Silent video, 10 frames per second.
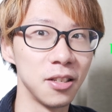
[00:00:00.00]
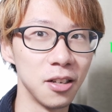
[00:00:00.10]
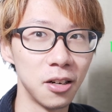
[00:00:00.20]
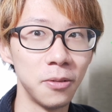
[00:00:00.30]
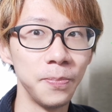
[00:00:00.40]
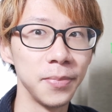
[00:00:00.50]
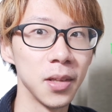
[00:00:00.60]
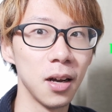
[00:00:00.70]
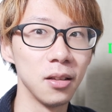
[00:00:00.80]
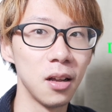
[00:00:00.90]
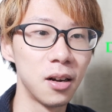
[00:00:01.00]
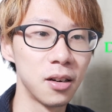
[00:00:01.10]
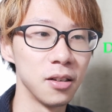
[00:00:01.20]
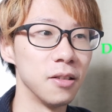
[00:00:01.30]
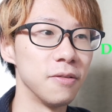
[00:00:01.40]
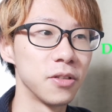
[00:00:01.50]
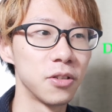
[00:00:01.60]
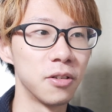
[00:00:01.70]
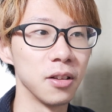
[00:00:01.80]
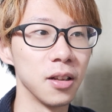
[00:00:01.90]
know a lot of
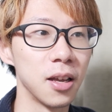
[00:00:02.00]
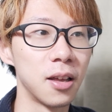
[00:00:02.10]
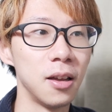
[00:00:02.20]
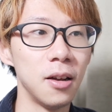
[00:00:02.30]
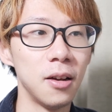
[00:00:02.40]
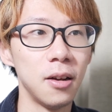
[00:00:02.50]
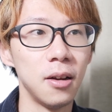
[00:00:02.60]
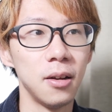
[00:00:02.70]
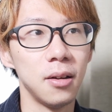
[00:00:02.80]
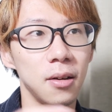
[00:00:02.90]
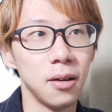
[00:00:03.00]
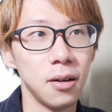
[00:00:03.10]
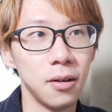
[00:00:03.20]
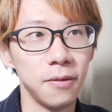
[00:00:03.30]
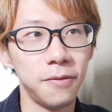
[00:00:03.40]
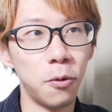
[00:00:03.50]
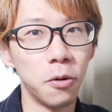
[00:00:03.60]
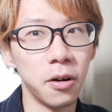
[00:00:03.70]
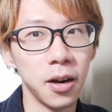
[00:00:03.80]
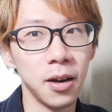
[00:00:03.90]
sort of like
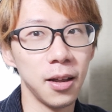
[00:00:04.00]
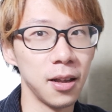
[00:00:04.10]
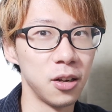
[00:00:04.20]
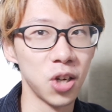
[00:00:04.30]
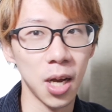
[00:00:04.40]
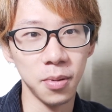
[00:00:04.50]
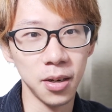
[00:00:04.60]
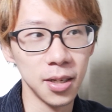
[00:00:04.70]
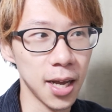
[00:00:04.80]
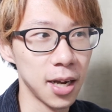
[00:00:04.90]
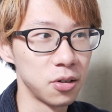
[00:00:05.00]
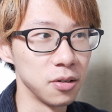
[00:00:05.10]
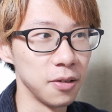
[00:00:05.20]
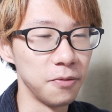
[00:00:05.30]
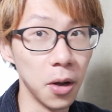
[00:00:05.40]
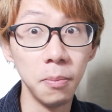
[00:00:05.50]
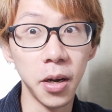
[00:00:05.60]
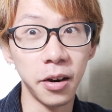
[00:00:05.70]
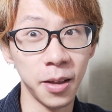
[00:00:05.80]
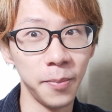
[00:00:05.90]
foreign and Japanese actually
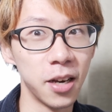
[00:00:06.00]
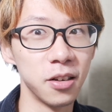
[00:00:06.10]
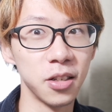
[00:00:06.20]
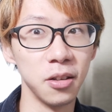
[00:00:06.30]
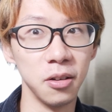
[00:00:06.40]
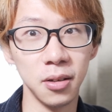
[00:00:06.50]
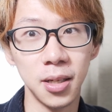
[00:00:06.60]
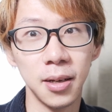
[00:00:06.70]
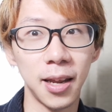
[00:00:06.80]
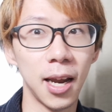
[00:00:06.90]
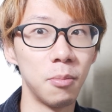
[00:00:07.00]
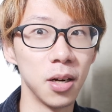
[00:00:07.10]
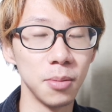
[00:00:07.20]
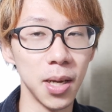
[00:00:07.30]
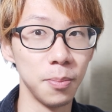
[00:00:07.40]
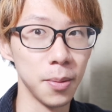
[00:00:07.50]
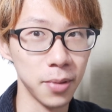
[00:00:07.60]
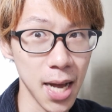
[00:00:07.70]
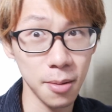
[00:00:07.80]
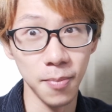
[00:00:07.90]
filmmakers use cameras made by
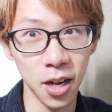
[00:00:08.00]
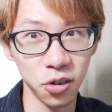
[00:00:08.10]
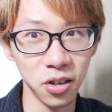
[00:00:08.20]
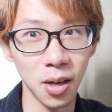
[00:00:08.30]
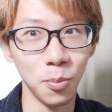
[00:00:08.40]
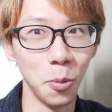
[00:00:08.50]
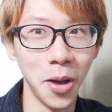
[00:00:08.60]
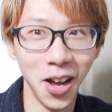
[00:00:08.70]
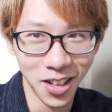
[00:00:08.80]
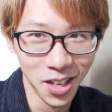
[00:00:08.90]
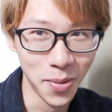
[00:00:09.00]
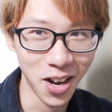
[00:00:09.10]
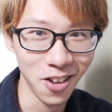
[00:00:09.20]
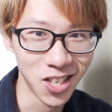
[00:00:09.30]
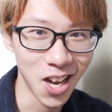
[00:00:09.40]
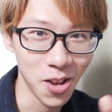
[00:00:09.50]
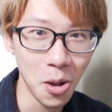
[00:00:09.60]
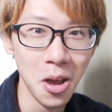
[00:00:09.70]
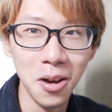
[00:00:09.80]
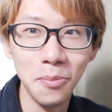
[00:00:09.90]
Blackmagic. I'm going a little bit off
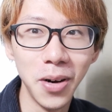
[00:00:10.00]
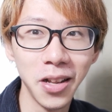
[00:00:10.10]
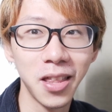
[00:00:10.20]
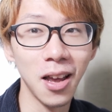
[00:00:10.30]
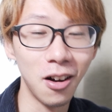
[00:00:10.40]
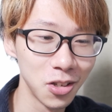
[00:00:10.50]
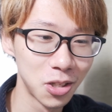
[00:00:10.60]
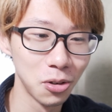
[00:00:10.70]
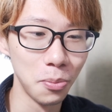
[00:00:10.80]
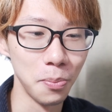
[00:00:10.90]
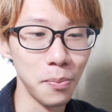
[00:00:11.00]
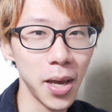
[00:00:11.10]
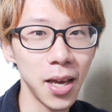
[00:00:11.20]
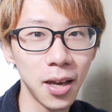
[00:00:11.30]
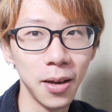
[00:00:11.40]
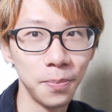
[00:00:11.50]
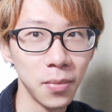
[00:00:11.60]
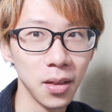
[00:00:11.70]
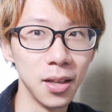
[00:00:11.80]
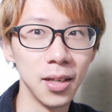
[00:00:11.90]
topic, but they also make
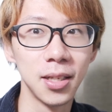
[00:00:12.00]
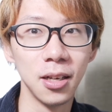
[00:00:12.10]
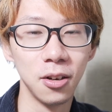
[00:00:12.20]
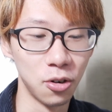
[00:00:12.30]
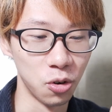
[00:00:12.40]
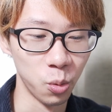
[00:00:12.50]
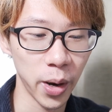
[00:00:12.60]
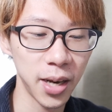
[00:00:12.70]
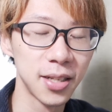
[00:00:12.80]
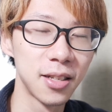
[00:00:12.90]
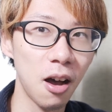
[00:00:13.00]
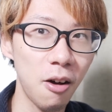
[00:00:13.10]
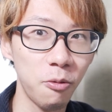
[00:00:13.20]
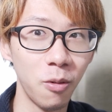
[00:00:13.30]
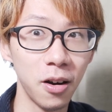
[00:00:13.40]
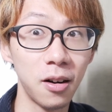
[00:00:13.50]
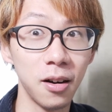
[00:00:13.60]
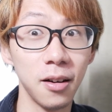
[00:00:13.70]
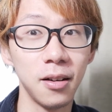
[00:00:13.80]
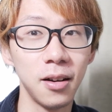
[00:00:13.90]
this great
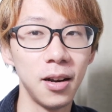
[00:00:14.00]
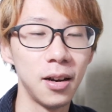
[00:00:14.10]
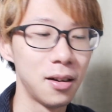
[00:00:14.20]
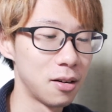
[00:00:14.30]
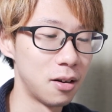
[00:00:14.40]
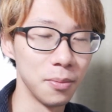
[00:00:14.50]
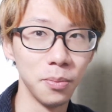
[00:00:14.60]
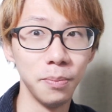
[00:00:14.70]
software called